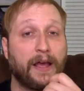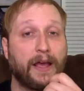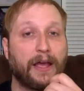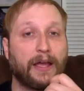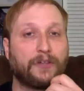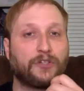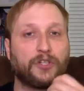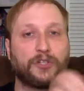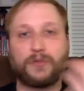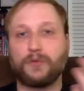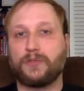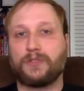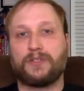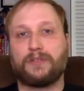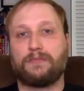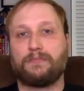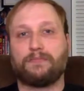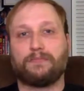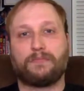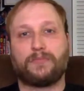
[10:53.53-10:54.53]
It just was
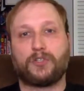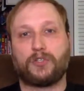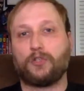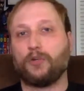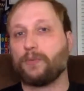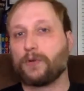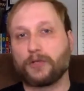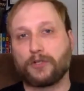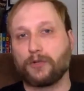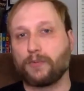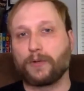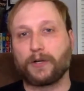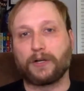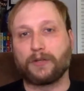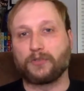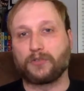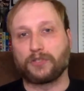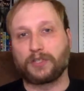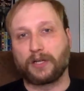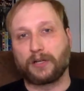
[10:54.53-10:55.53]
super, super
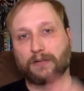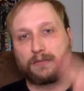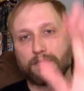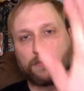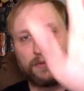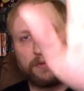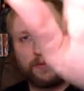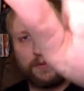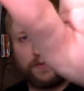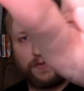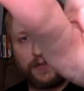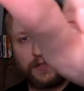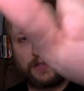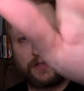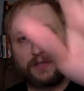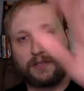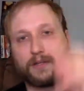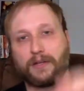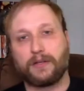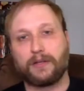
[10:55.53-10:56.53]
interesting. Let me fix
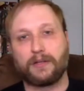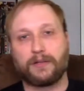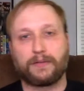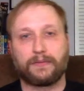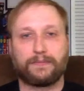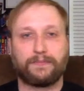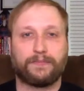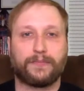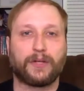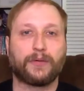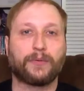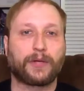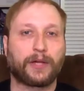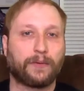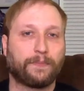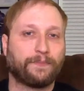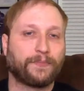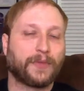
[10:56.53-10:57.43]
this lighting. There we go.